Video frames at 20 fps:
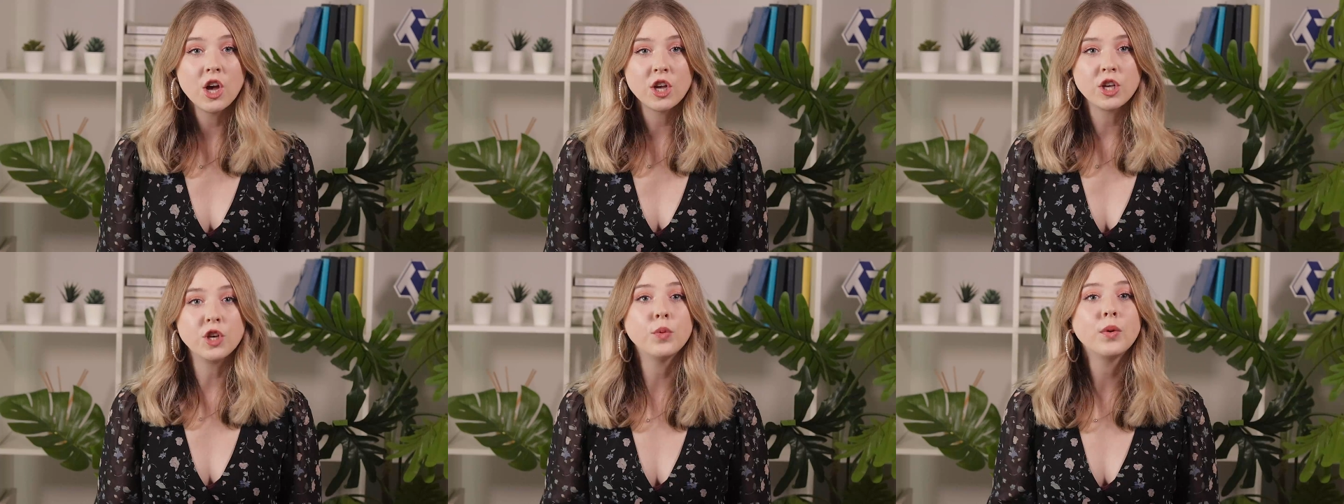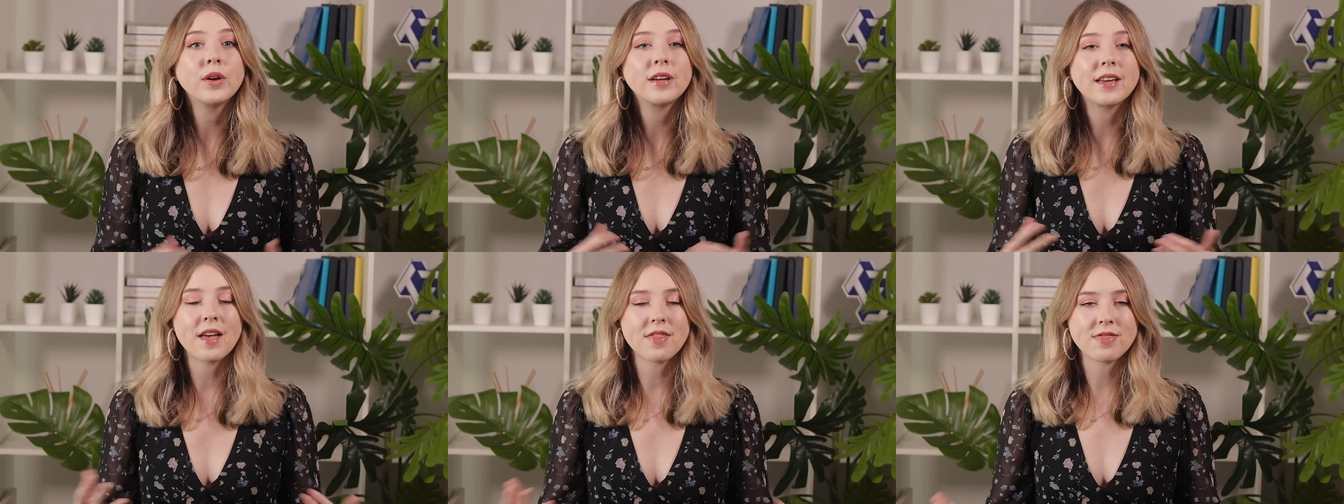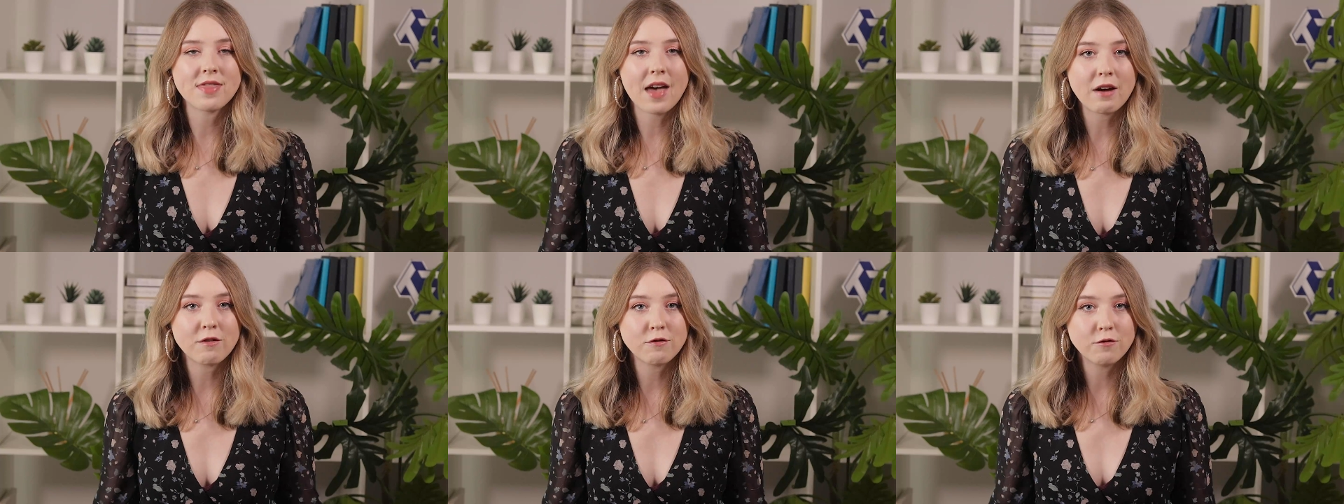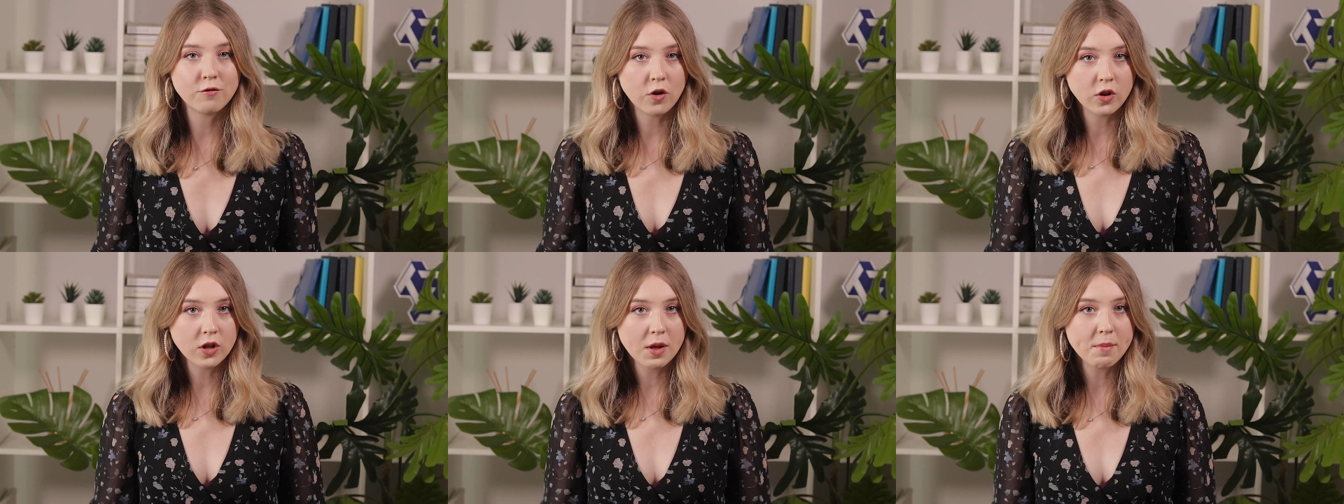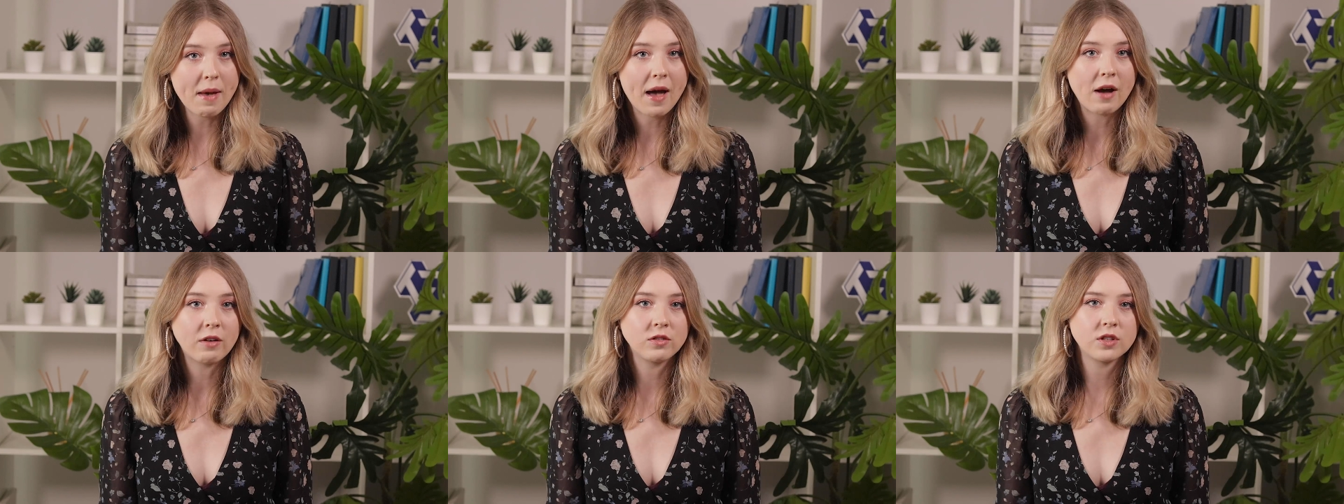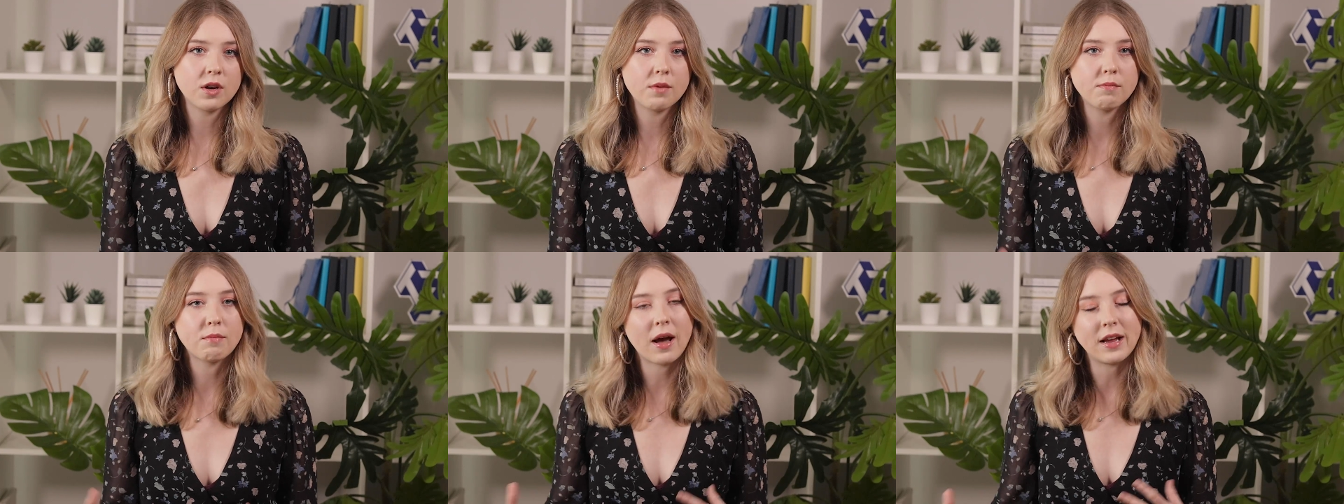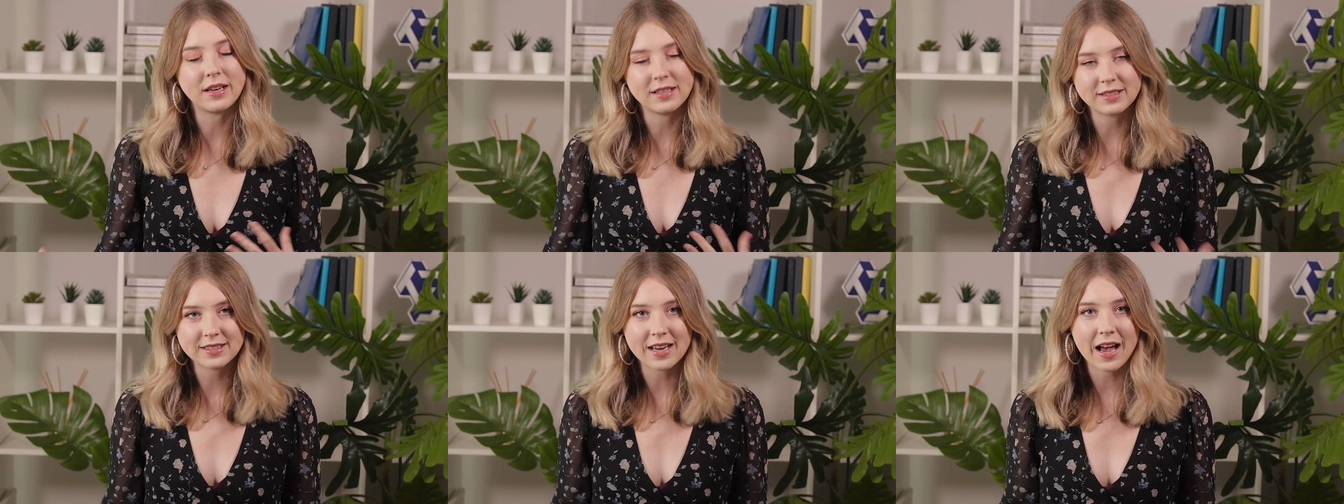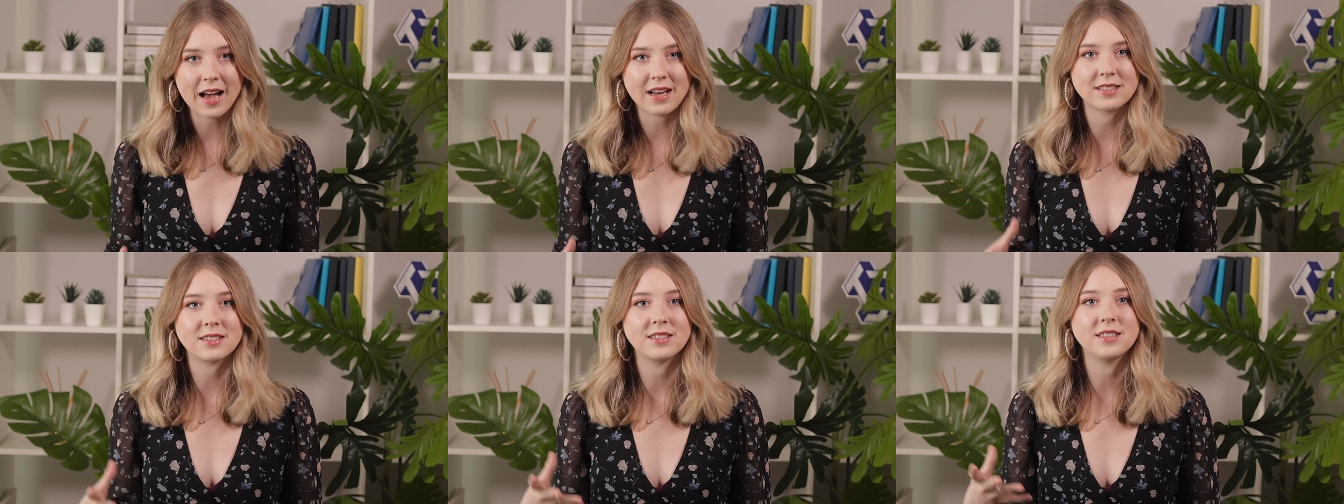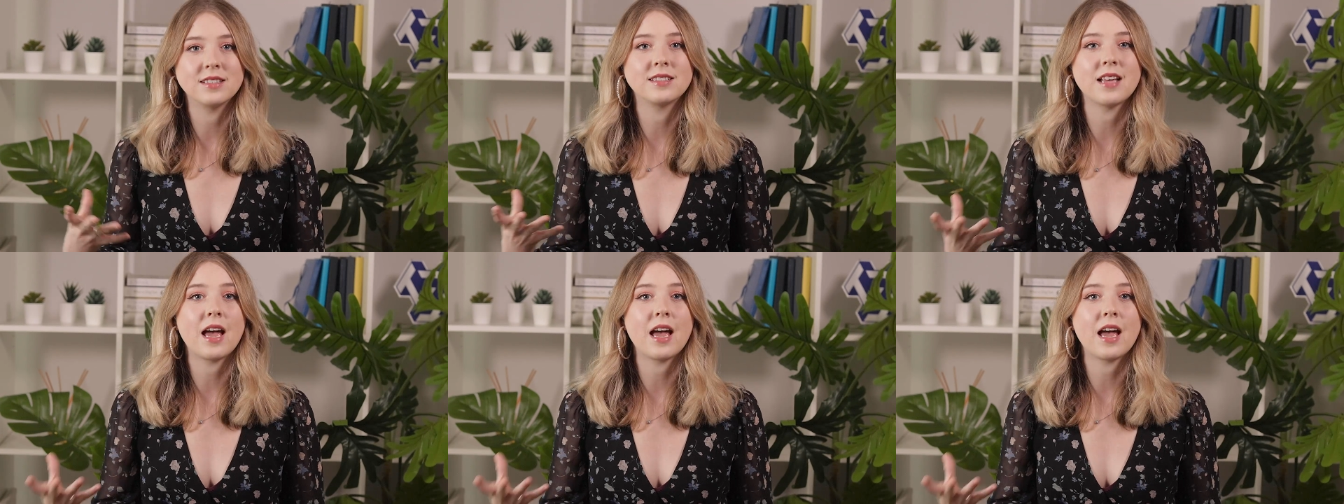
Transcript: you would get that full amount minus taxes